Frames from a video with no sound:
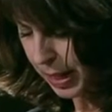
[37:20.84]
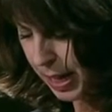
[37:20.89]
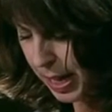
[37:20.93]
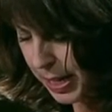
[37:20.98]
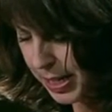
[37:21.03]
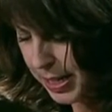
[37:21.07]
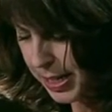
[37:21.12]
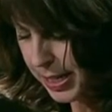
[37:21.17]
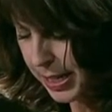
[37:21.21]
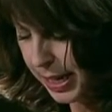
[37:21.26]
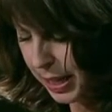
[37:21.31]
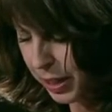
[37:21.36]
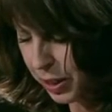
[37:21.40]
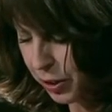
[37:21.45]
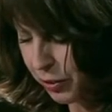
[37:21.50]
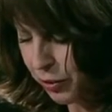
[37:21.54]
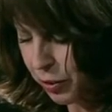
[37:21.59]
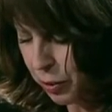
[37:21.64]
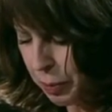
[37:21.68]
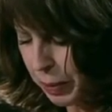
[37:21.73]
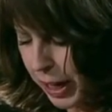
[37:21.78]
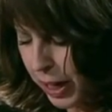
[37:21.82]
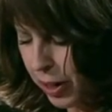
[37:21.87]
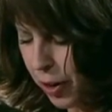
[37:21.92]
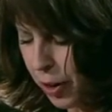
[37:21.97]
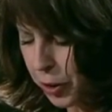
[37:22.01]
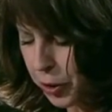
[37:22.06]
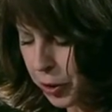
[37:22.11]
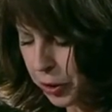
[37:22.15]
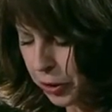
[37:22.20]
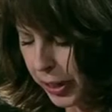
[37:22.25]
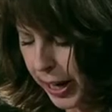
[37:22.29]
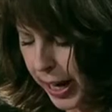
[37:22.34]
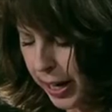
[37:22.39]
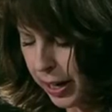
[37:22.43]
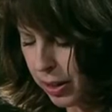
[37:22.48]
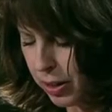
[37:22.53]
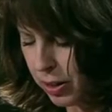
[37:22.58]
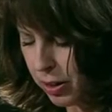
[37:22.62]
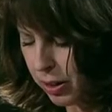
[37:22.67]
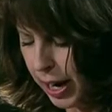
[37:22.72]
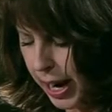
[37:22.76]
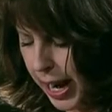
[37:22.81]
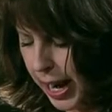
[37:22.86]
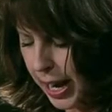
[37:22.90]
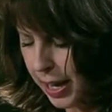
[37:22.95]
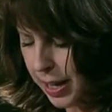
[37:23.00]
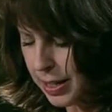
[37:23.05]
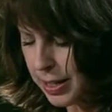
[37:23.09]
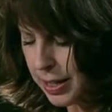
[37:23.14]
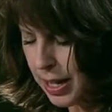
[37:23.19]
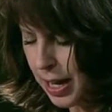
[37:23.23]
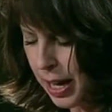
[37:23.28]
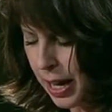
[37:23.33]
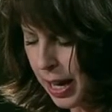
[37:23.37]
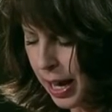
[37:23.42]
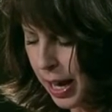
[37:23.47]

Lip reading: I just thank you for being our Creator, and